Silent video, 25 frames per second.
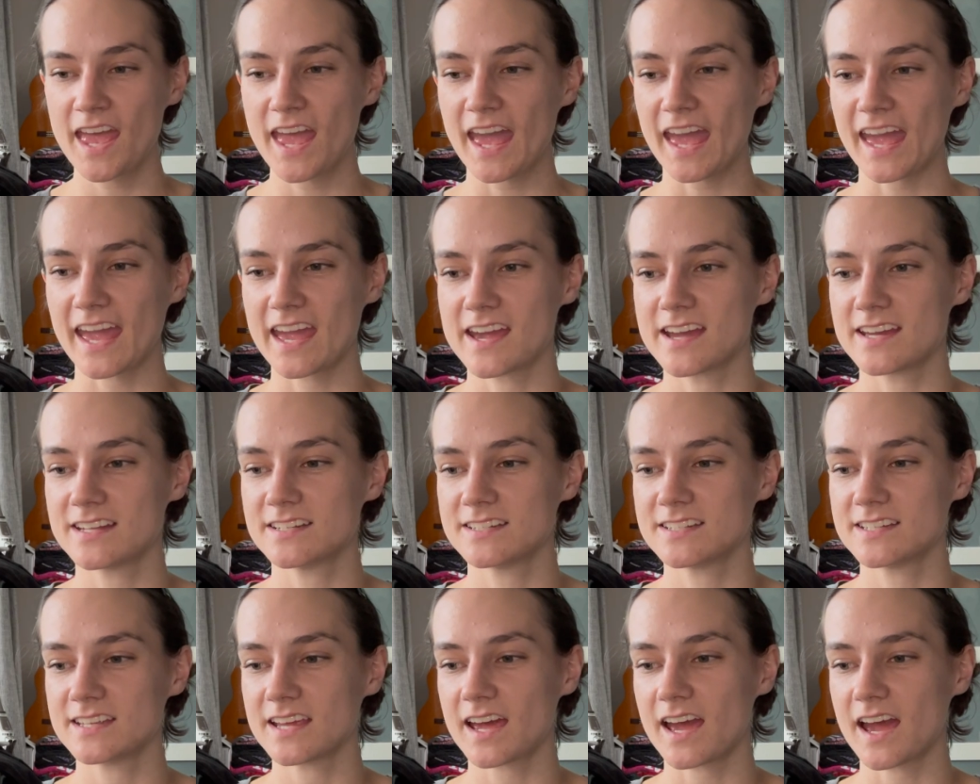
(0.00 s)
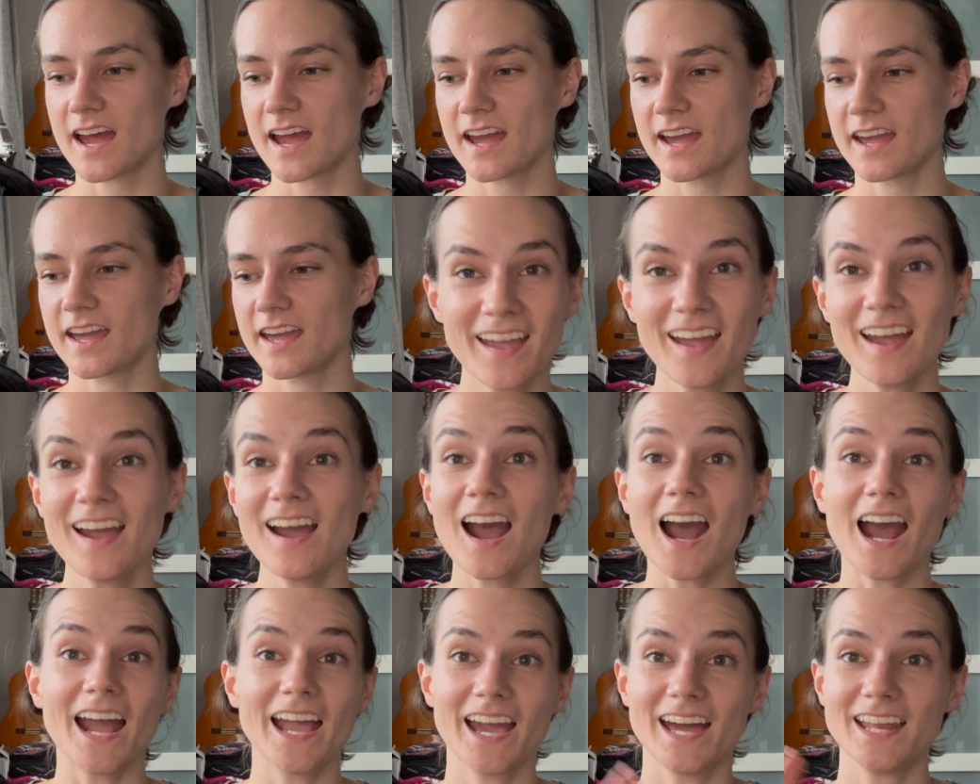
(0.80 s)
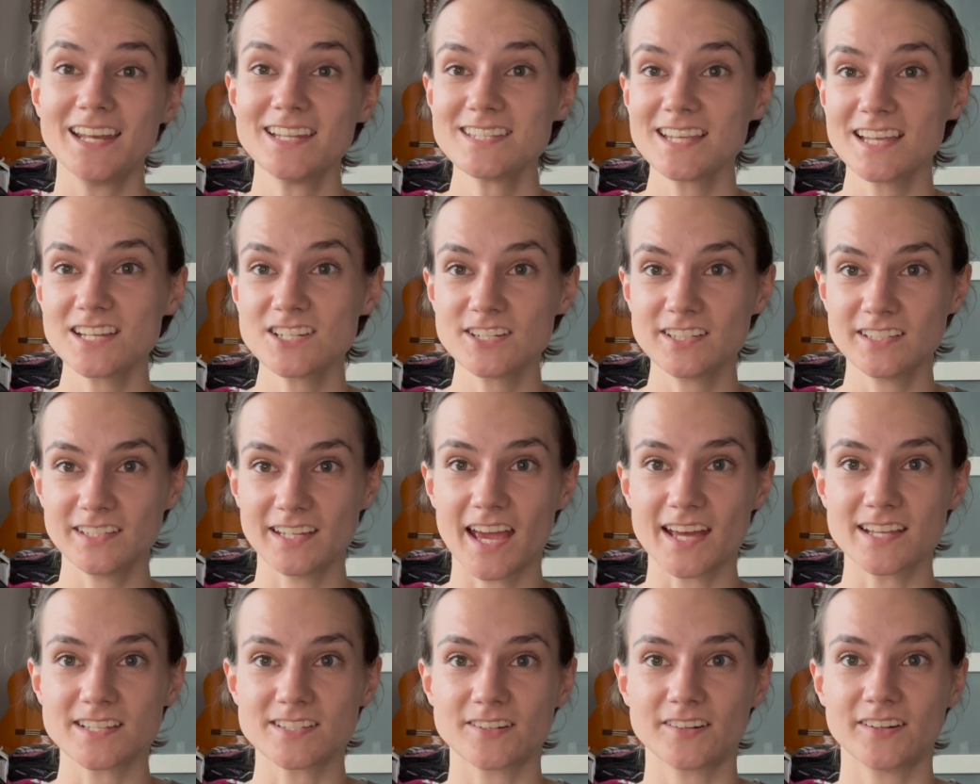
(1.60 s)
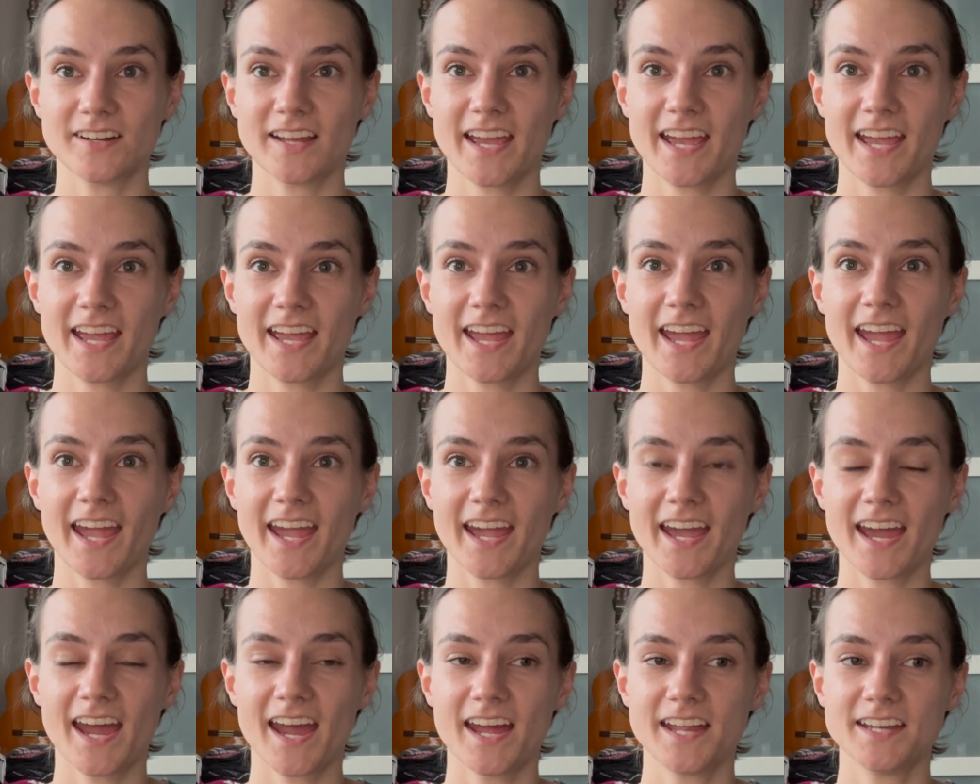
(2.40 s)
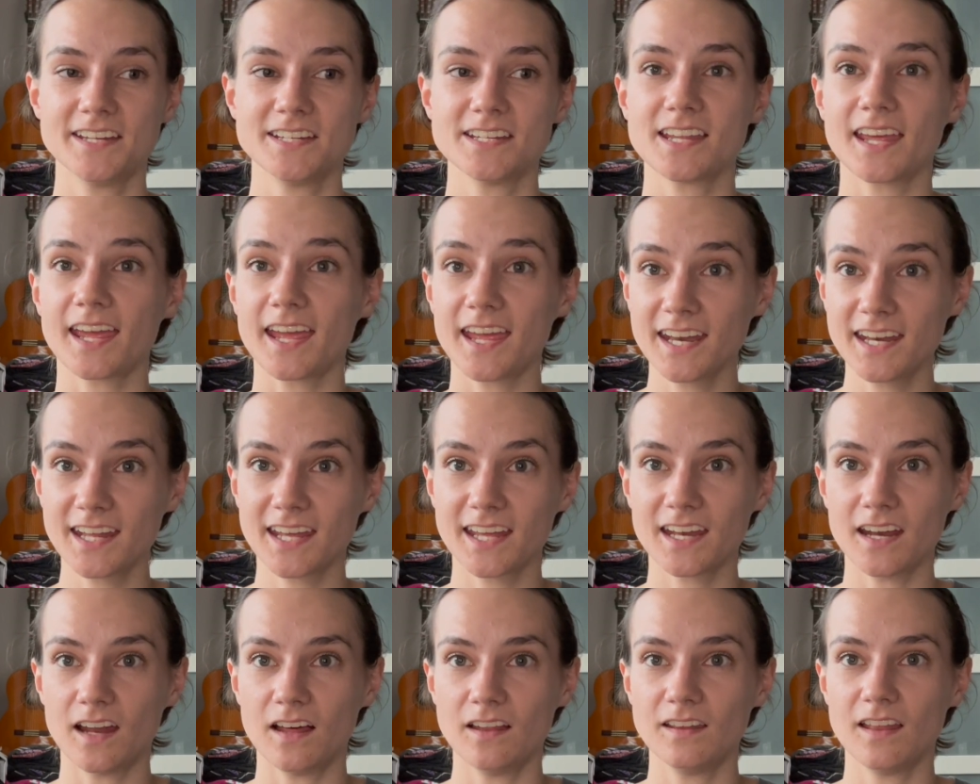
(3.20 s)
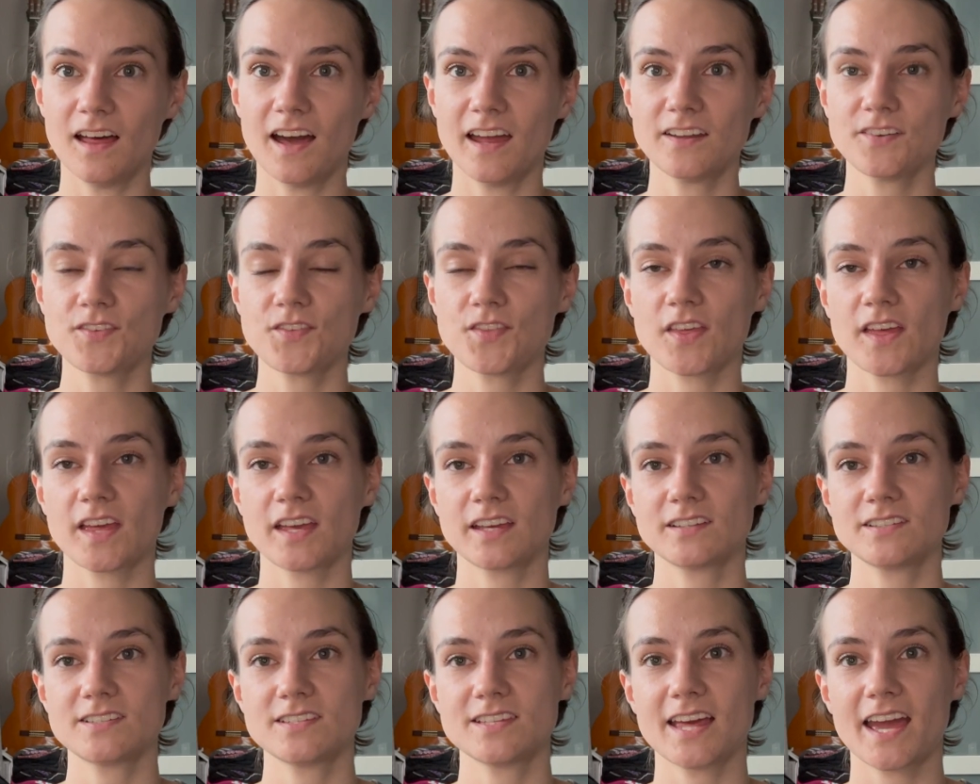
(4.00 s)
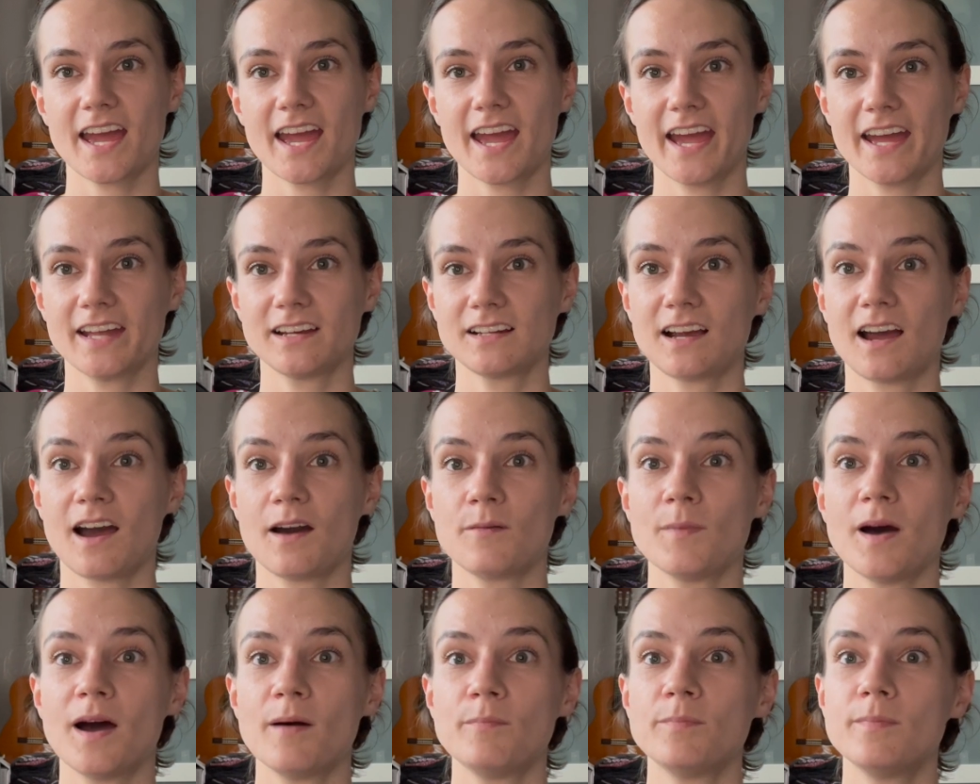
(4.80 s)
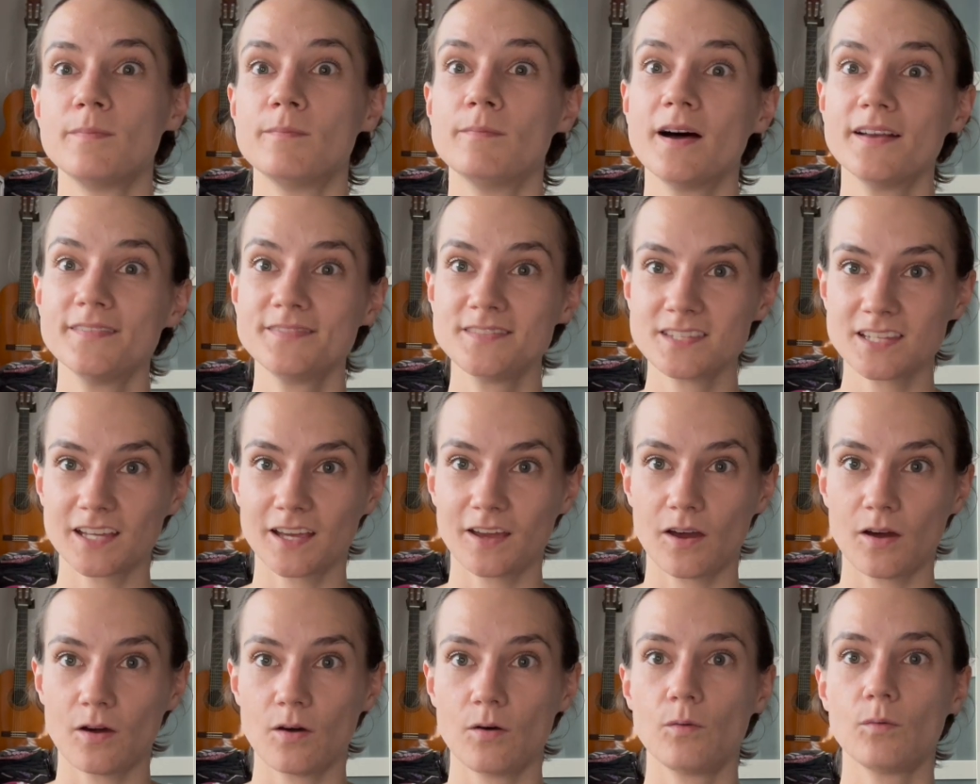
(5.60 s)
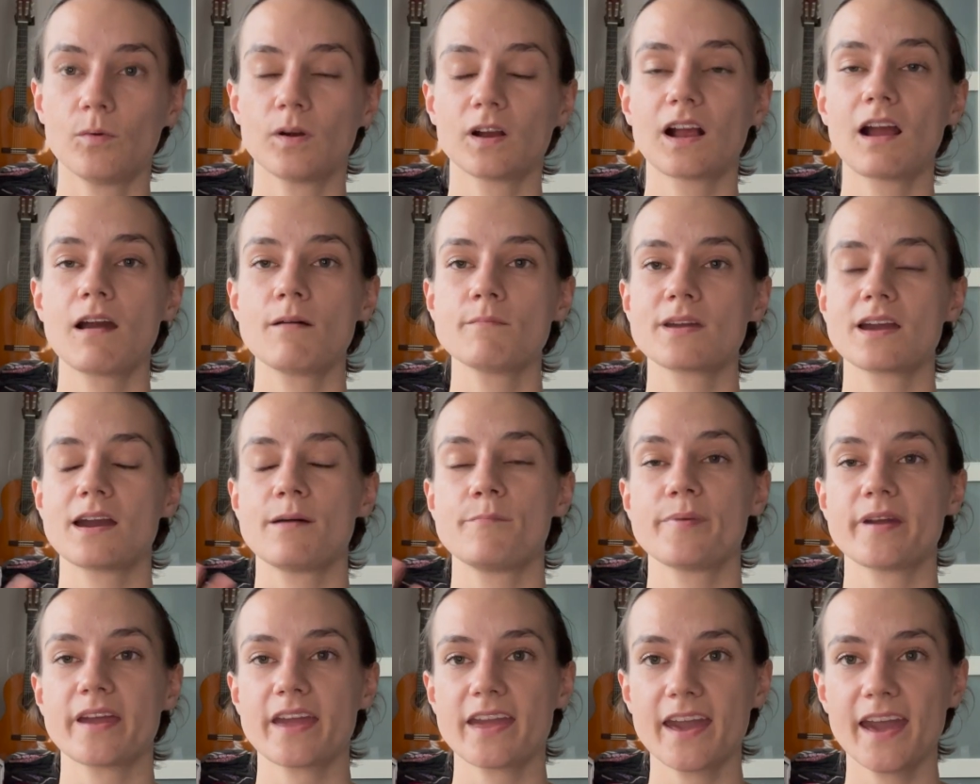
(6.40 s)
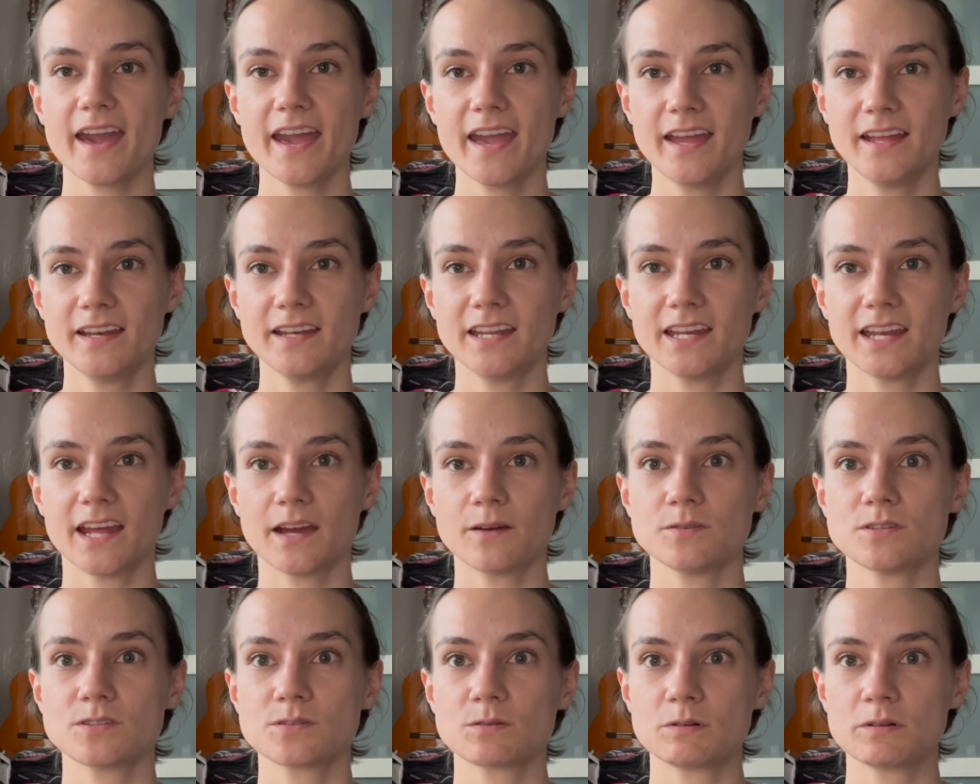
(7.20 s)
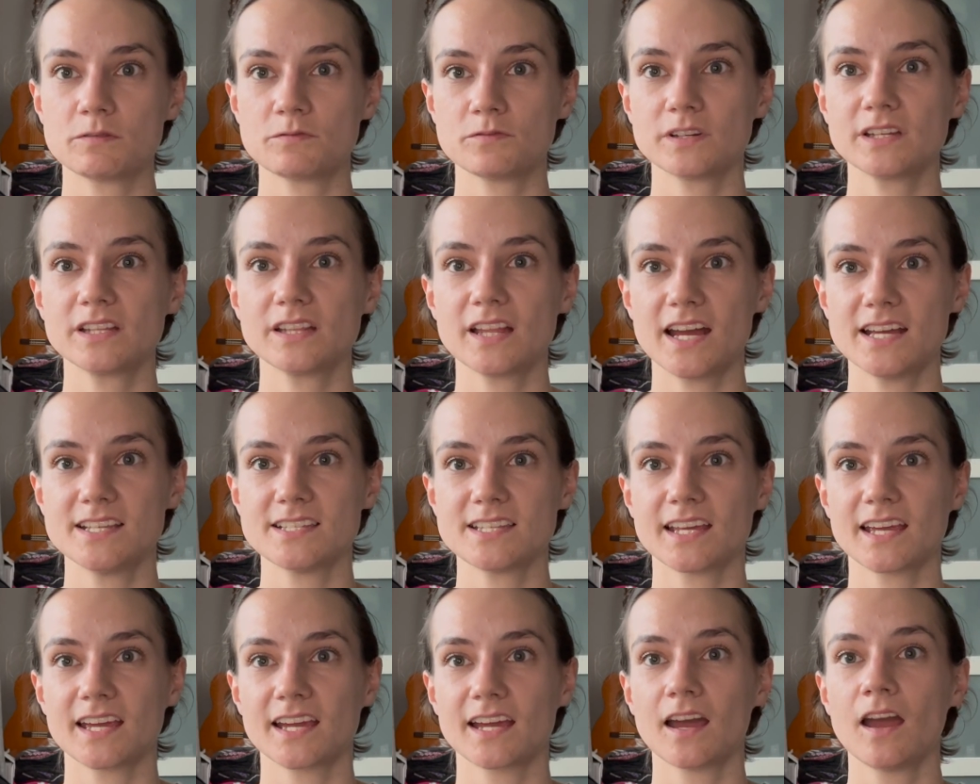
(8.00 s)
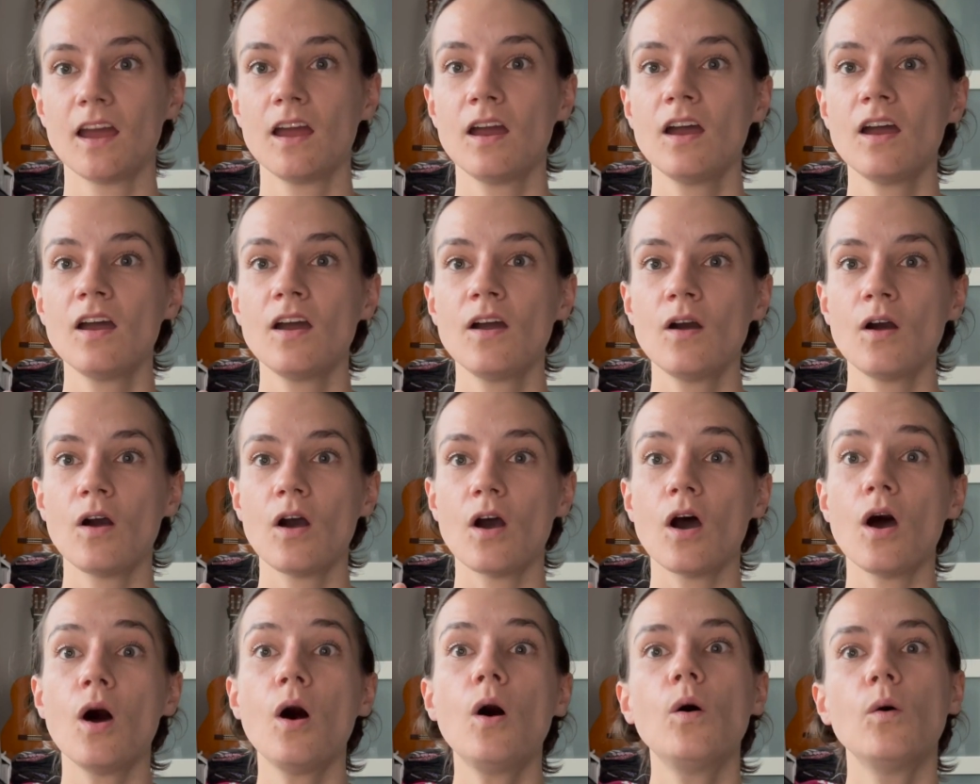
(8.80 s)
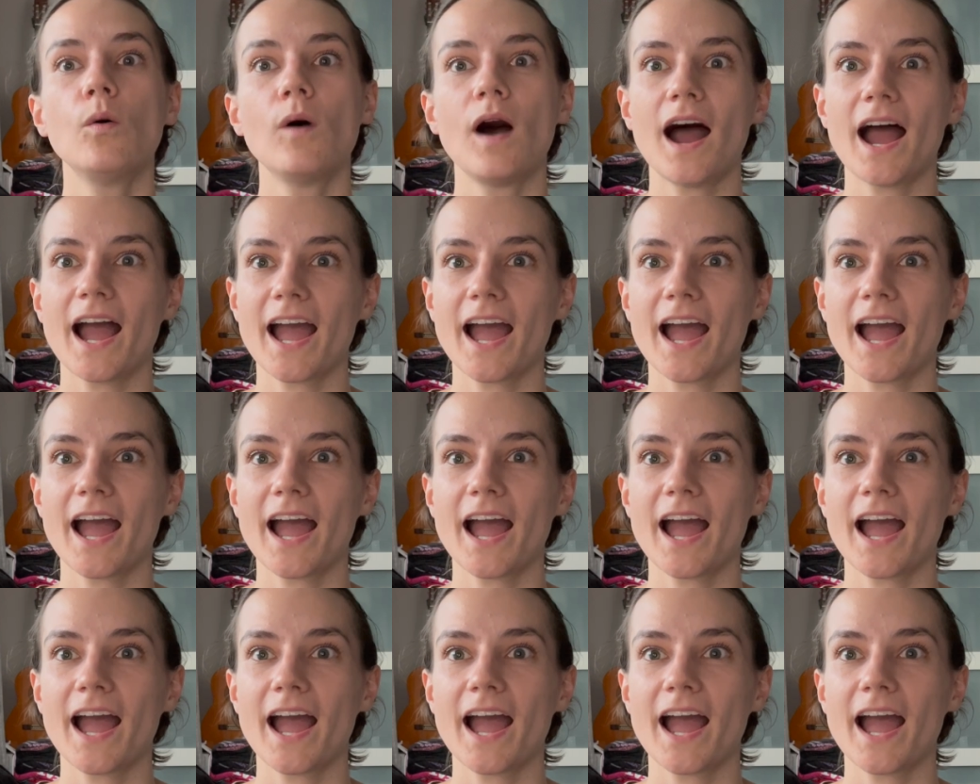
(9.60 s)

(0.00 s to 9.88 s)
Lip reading: And I had a session yesterday, and in it a lot of things that had come up months ago were coming up again, and I was sort of realizing, oh,